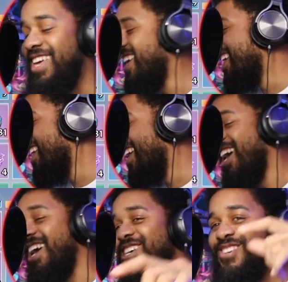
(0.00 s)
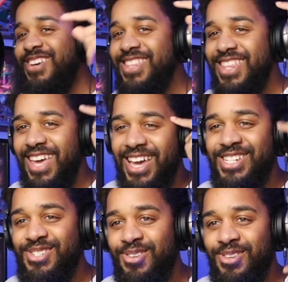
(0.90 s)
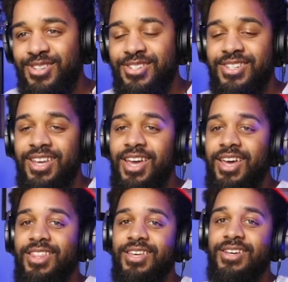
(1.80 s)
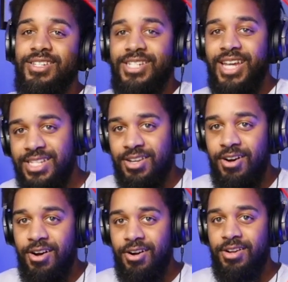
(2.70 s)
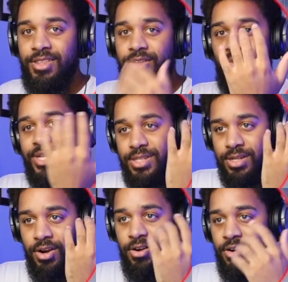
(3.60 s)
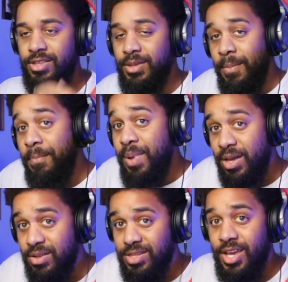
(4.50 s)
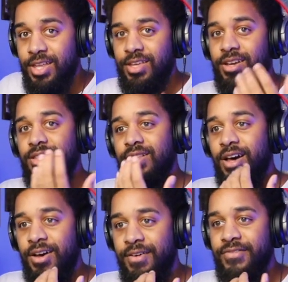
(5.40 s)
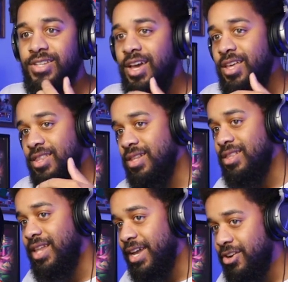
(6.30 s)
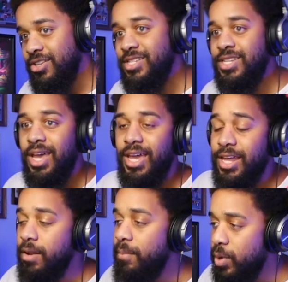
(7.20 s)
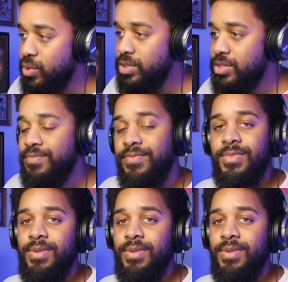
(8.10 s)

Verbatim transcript: so you get the head shoulders the chest guard the wrist guard the belt the gloves the legguards and the boots